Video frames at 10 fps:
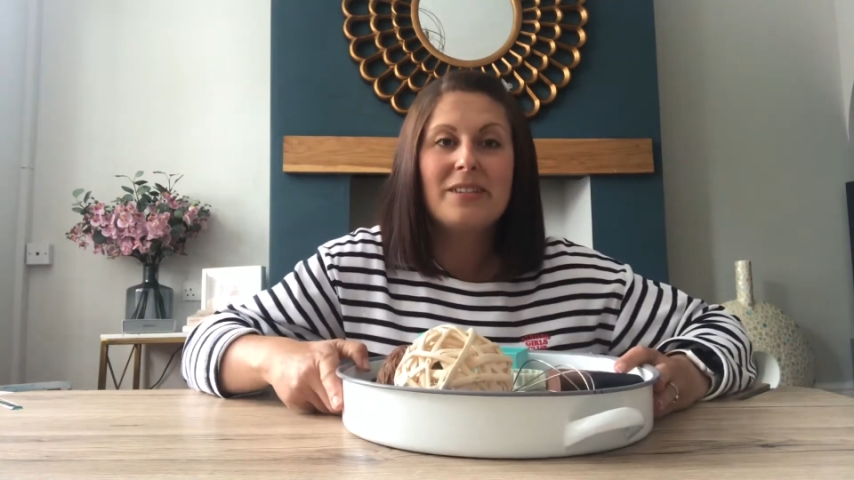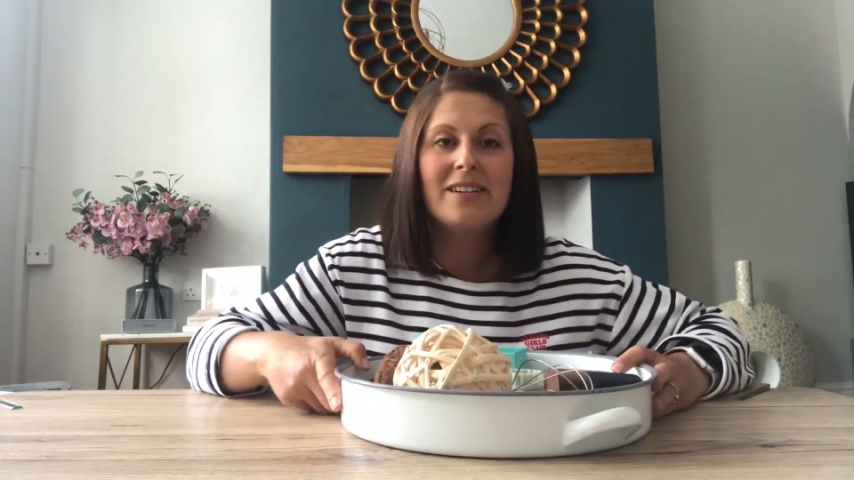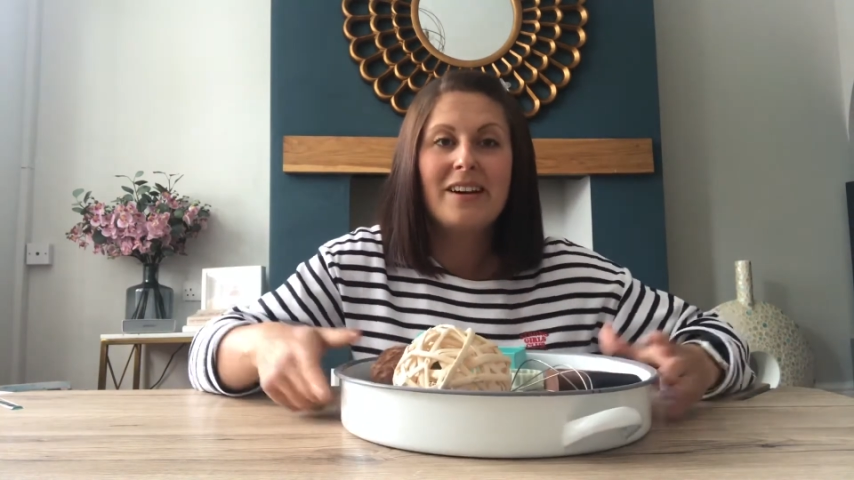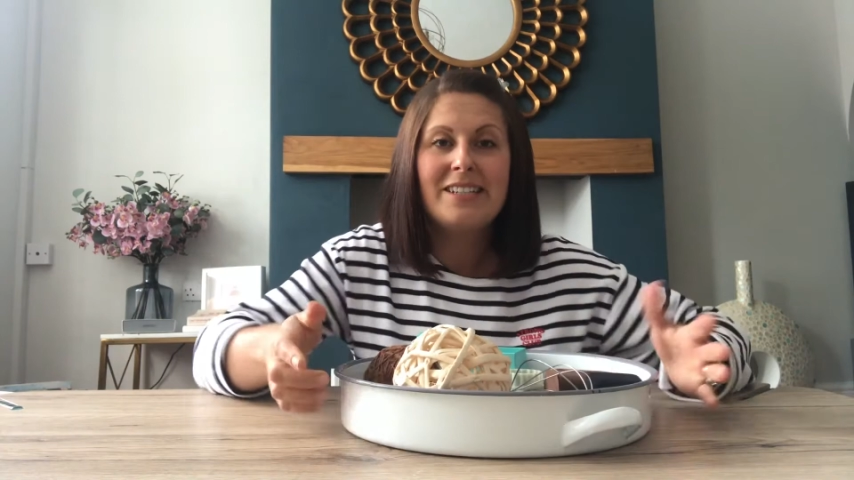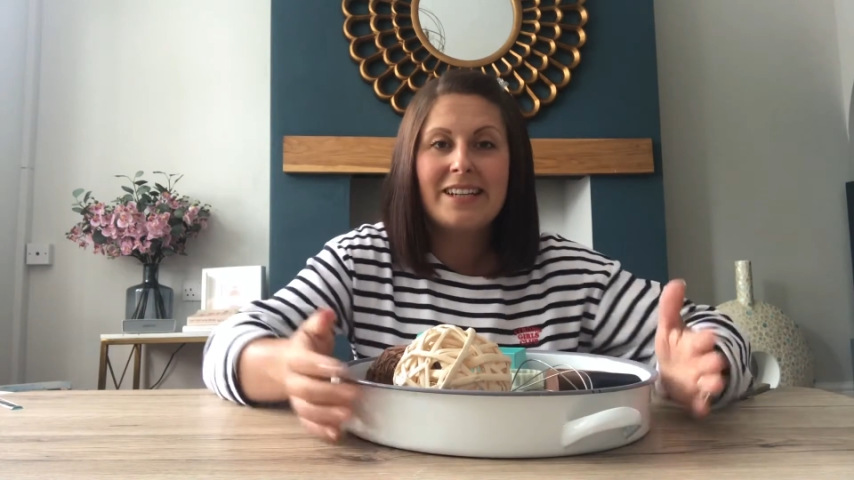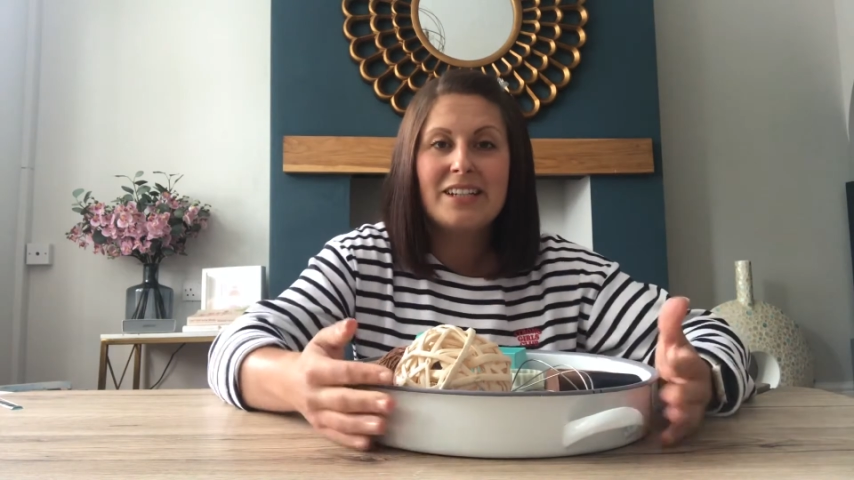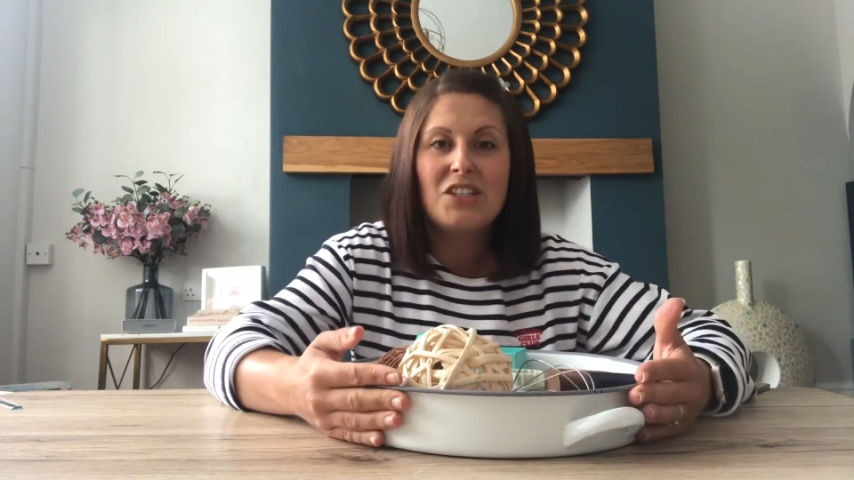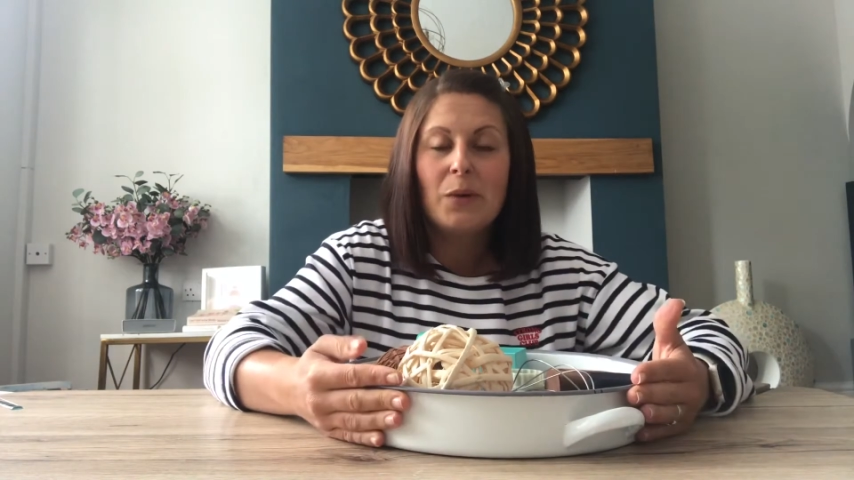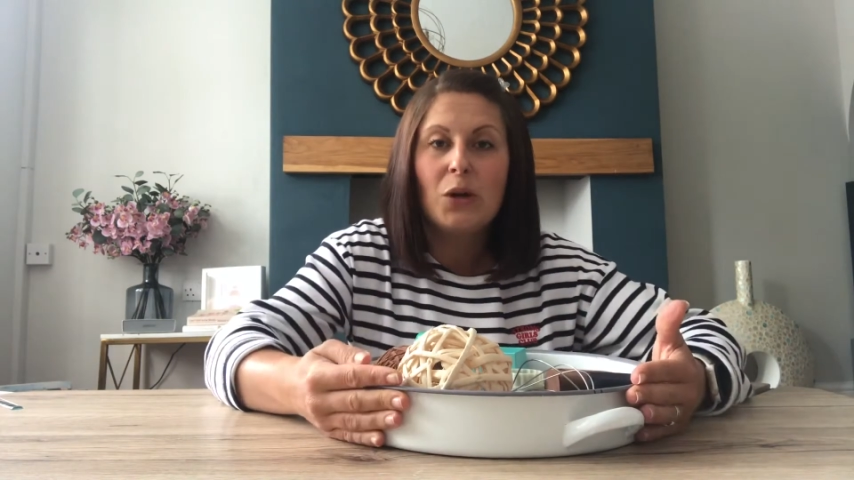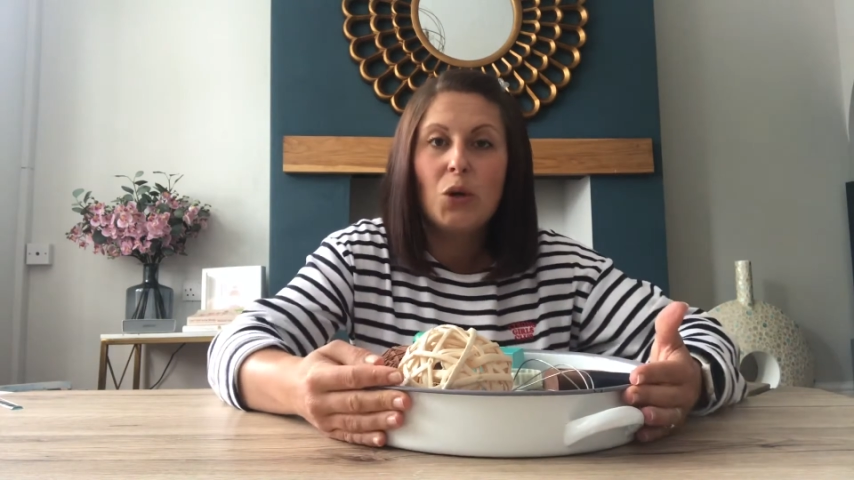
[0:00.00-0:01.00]
as an idea
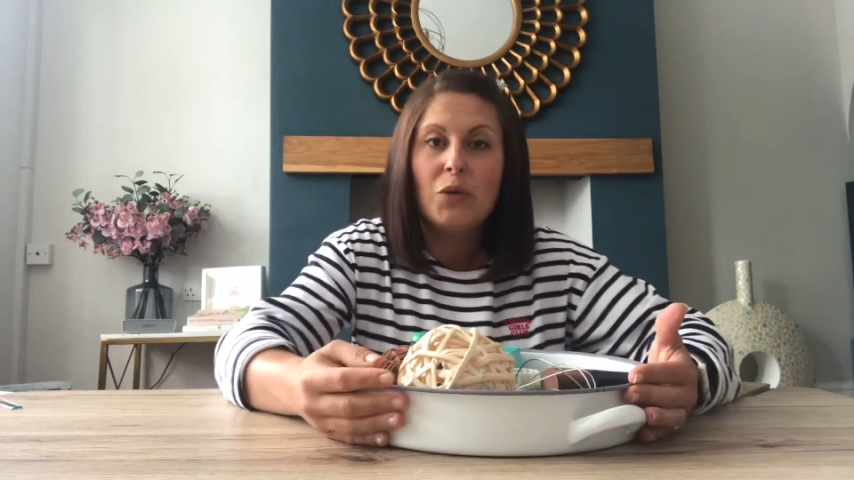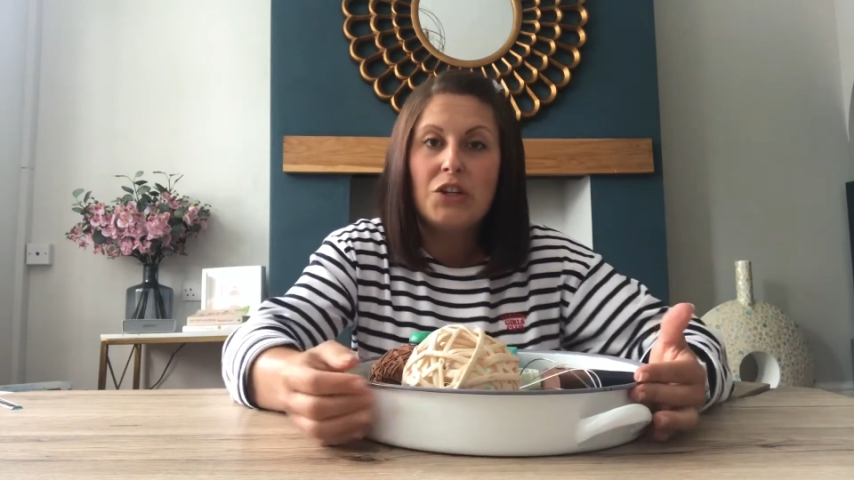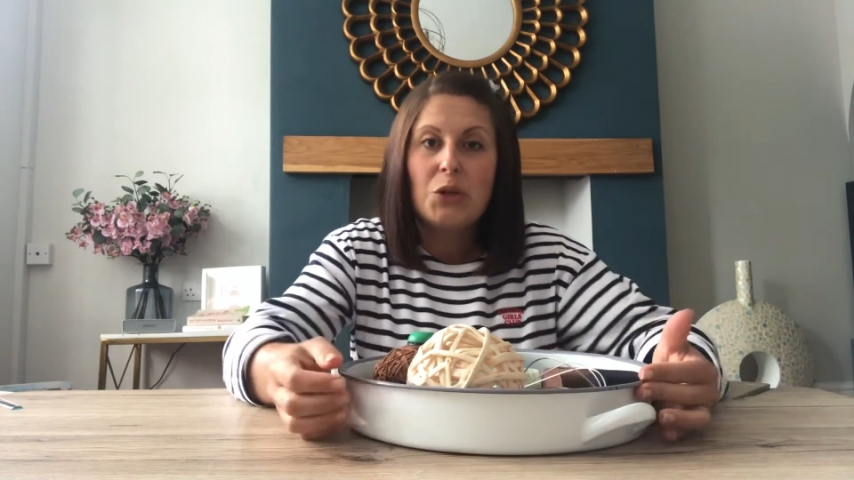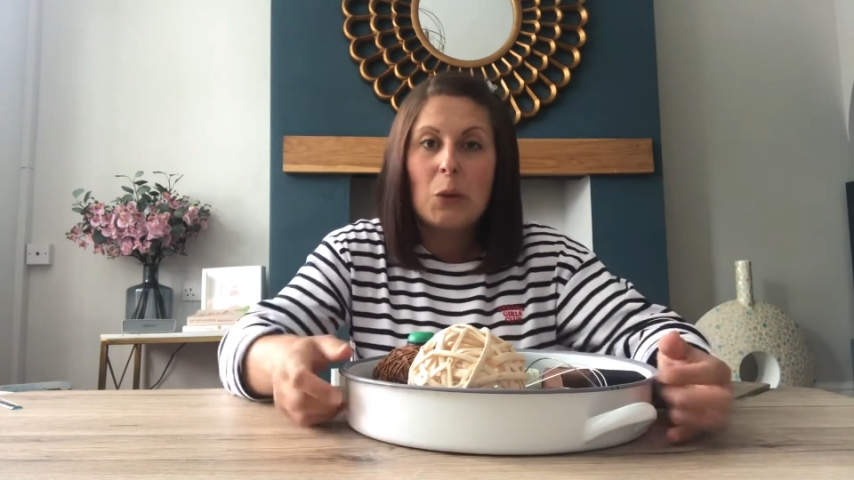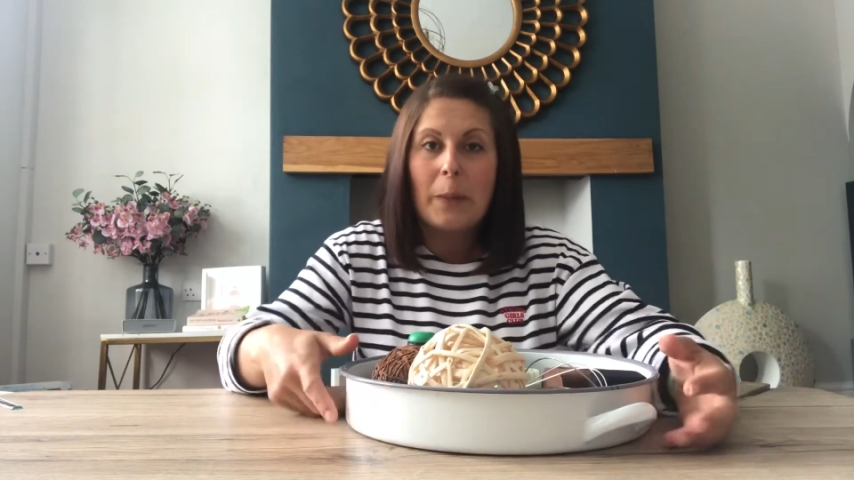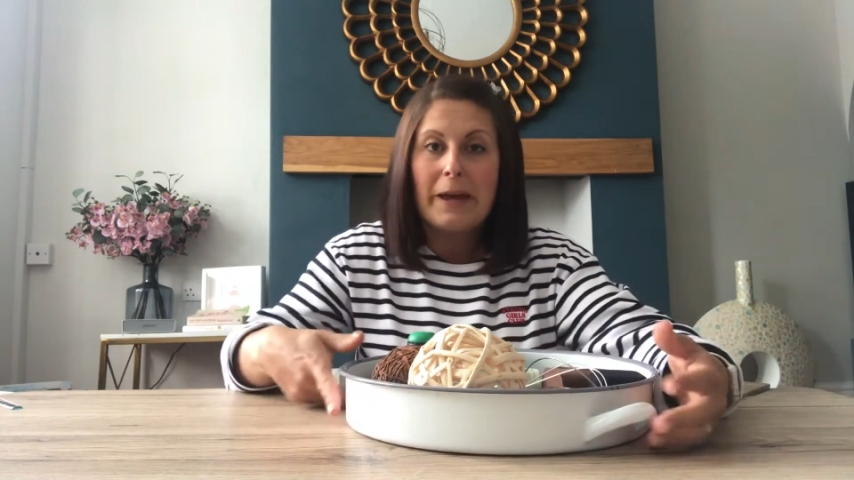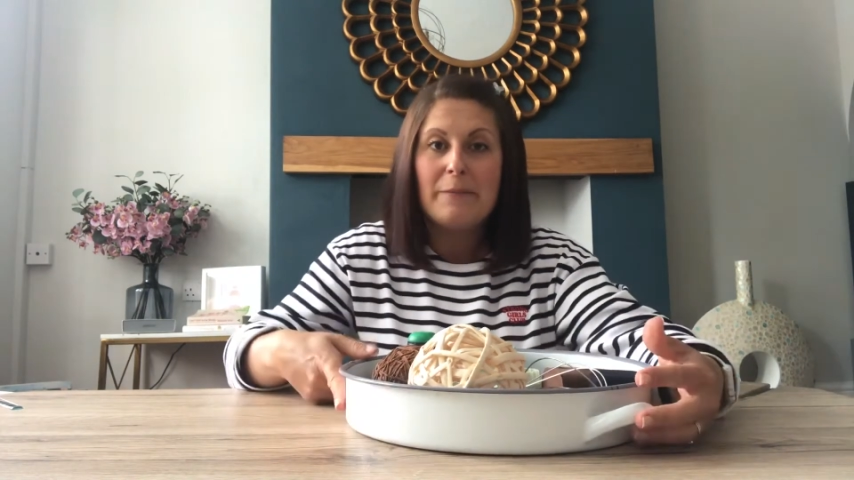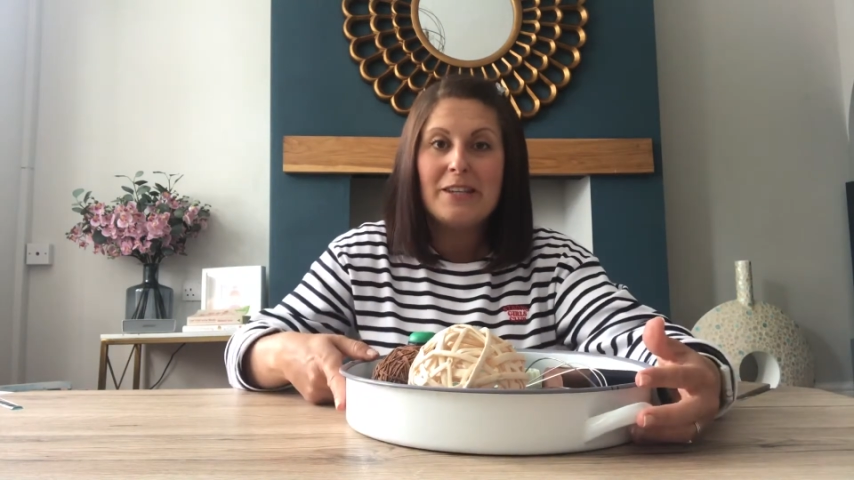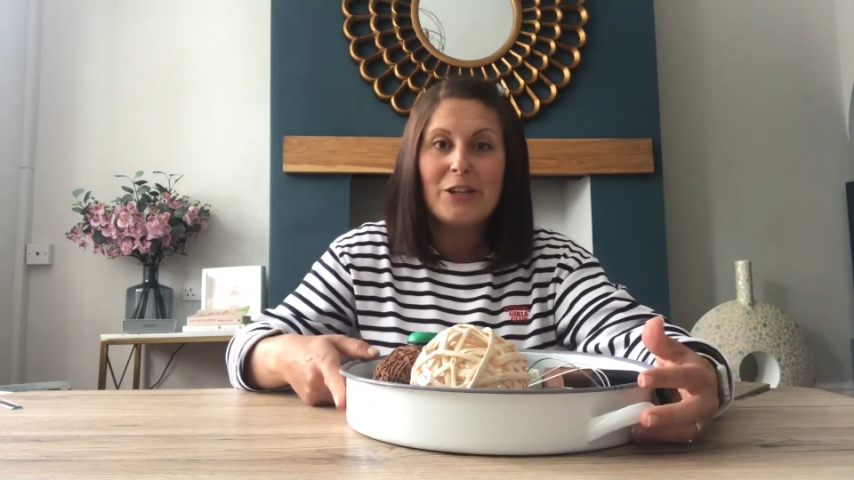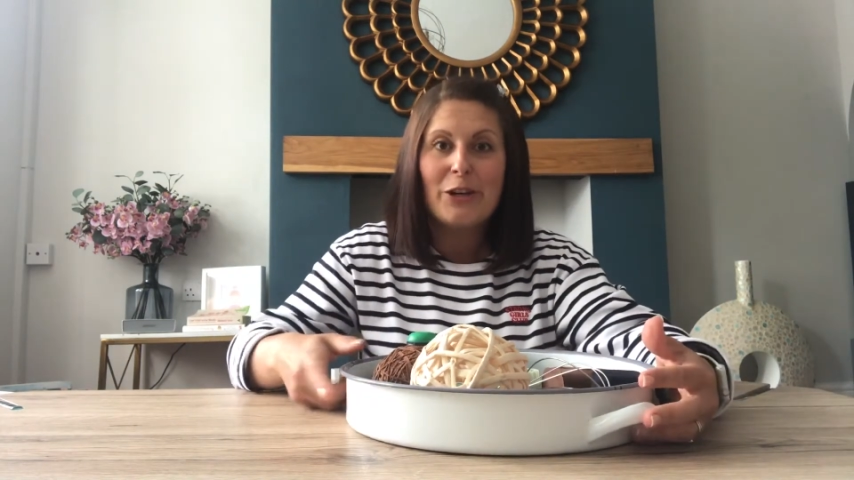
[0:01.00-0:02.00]
to encourage your baby's